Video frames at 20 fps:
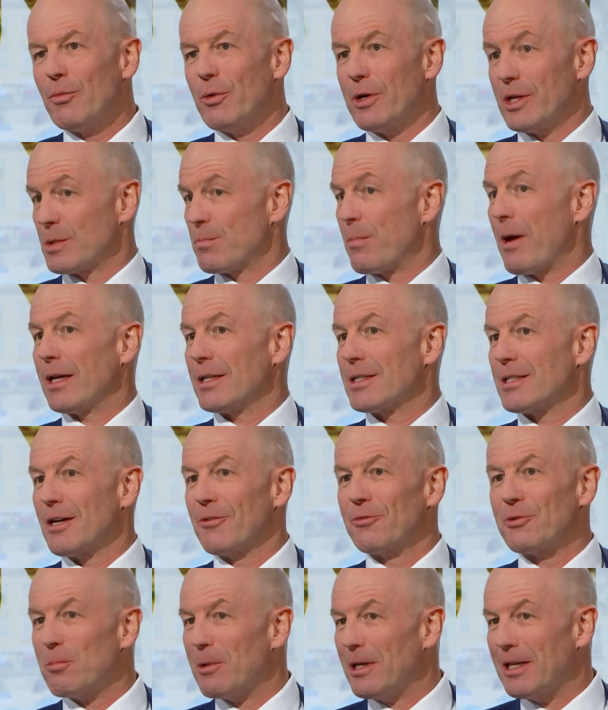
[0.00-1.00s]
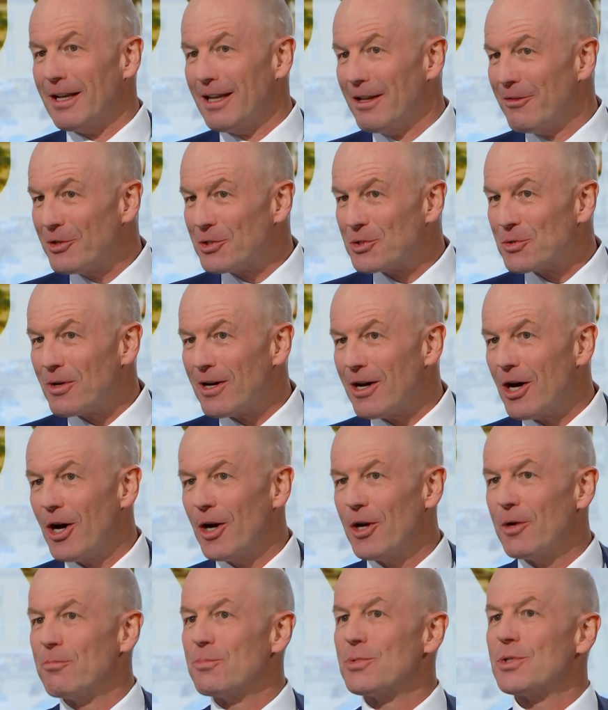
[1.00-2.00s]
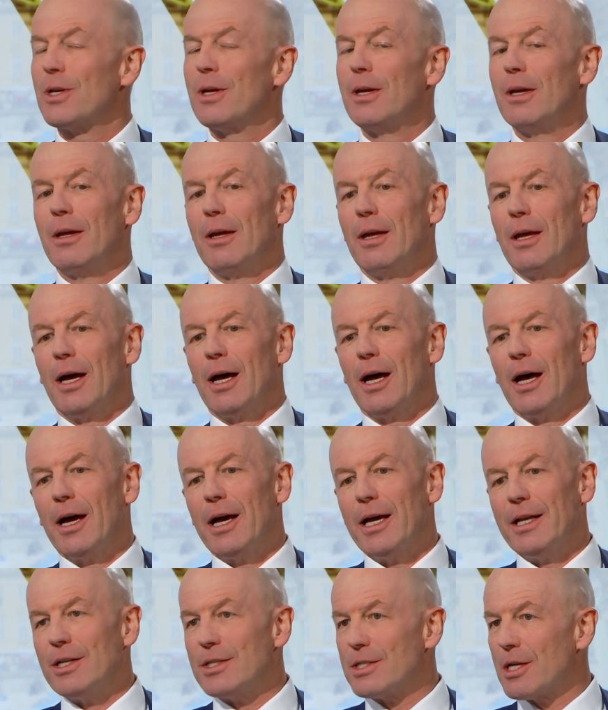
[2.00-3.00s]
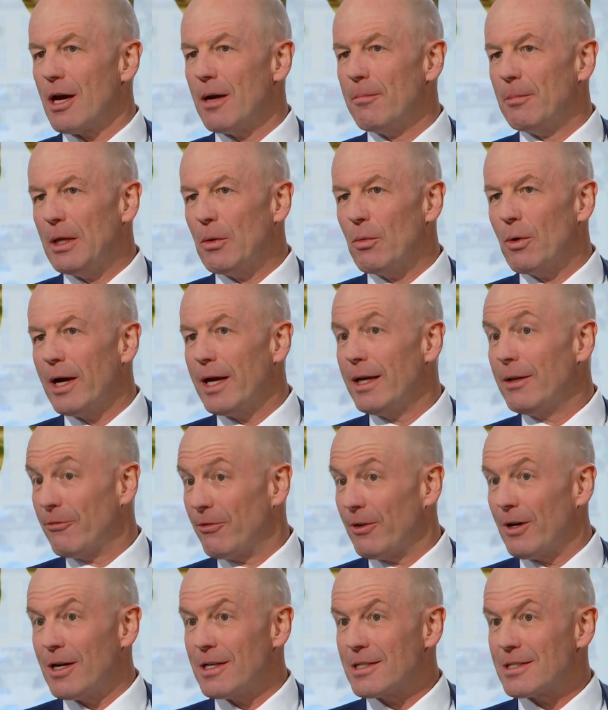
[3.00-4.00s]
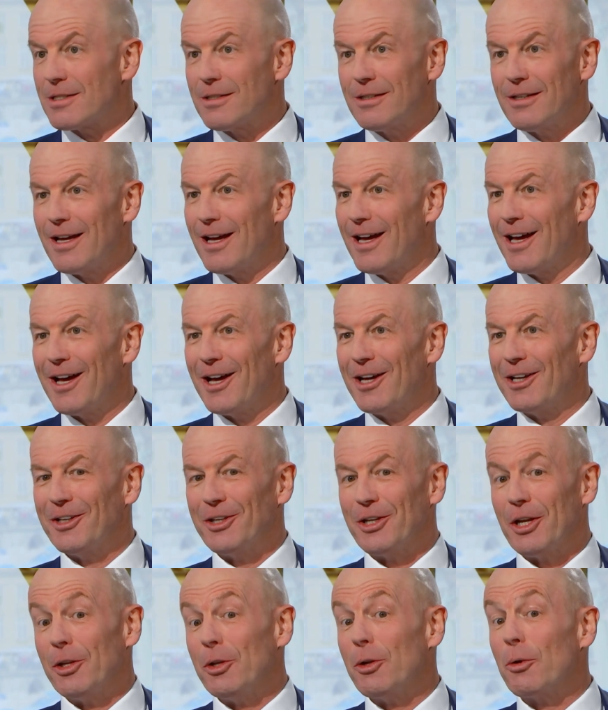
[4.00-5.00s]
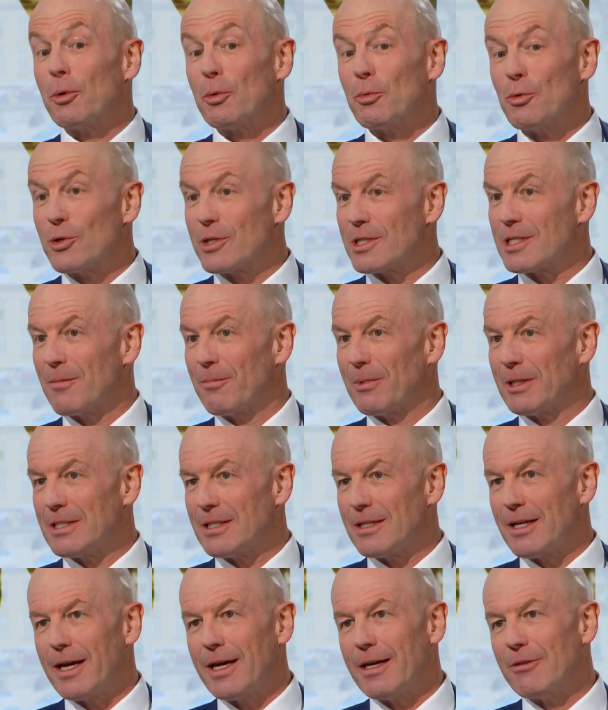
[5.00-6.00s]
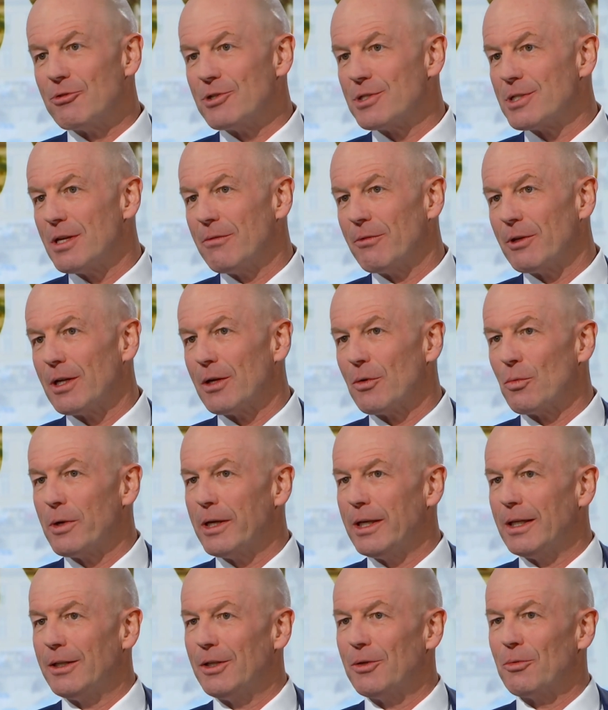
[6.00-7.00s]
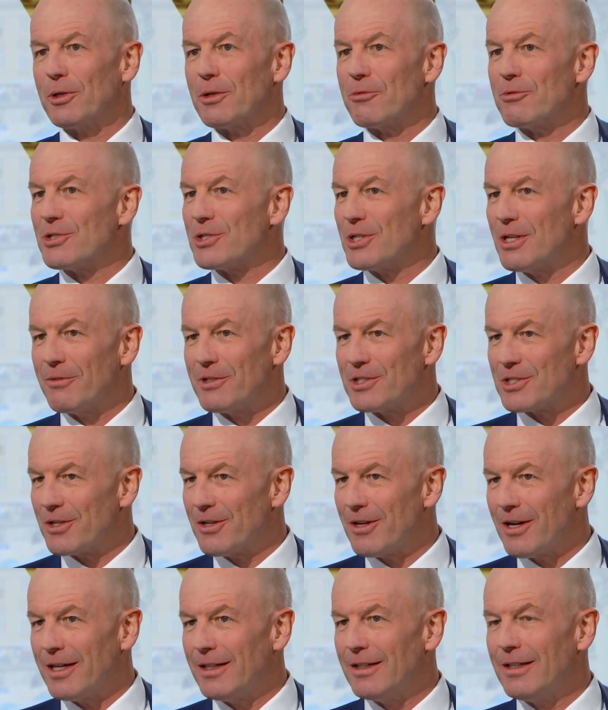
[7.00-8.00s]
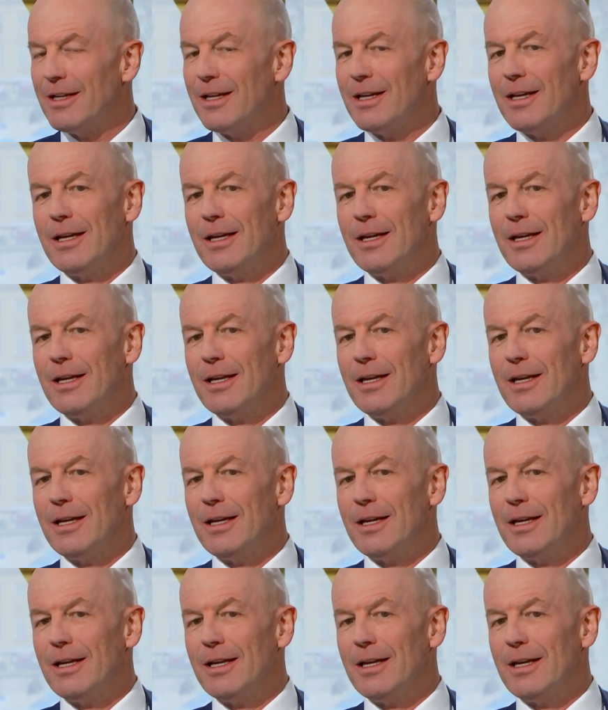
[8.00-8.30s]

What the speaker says: We expect stuff to be delivered to our homes in a timely way, fast. You know, you don't want to order something today and receive it in a week. You want to receive it tonight.